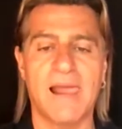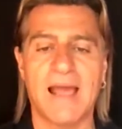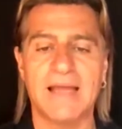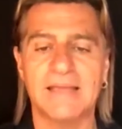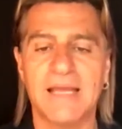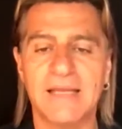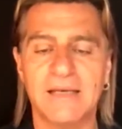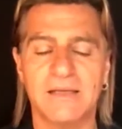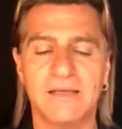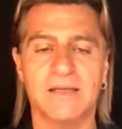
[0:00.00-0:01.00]
And
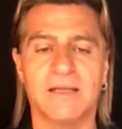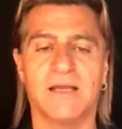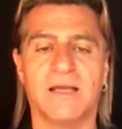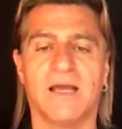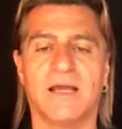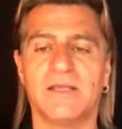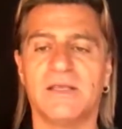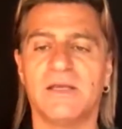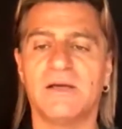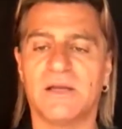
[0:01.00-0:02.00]
then
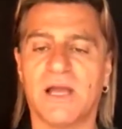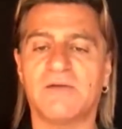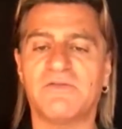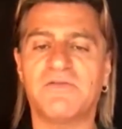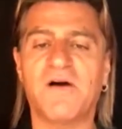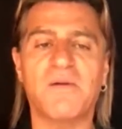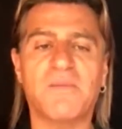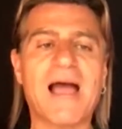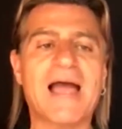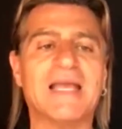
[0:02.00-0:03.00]
you fall
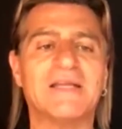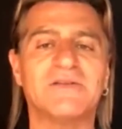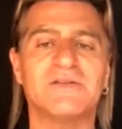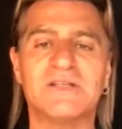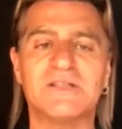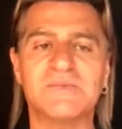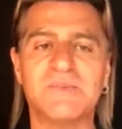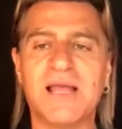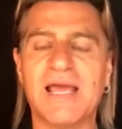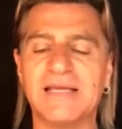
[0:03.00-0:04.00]
back into this
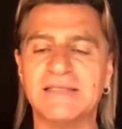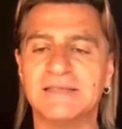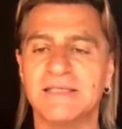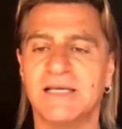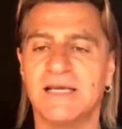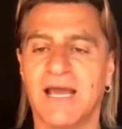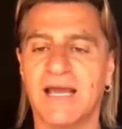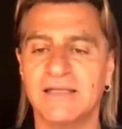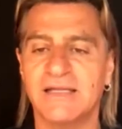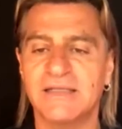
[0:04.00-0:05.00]
place,
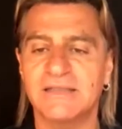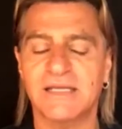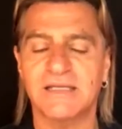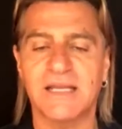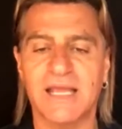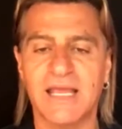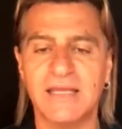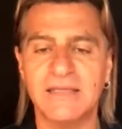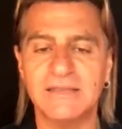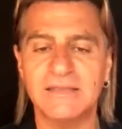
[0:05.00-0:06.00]
and there is an
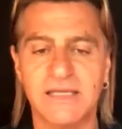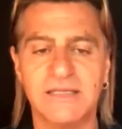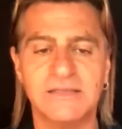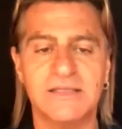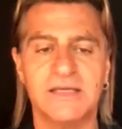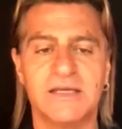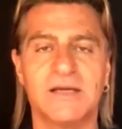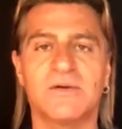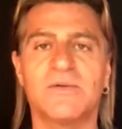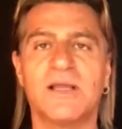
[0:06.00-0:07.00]
instant
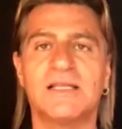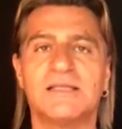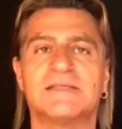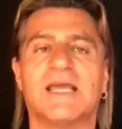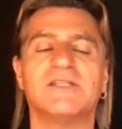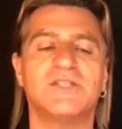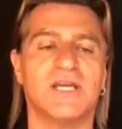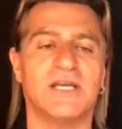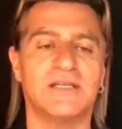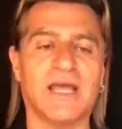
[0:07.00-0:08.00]

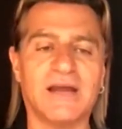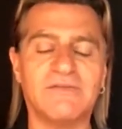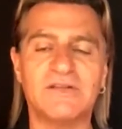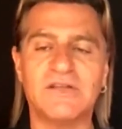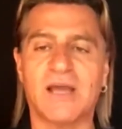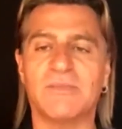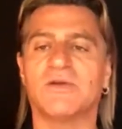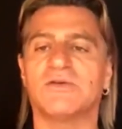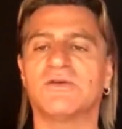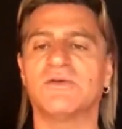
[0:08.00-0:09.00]
realization every time
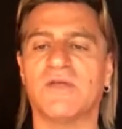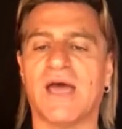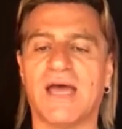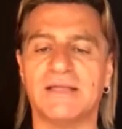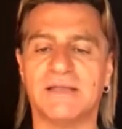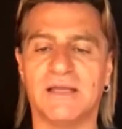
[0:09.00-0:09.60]
you do that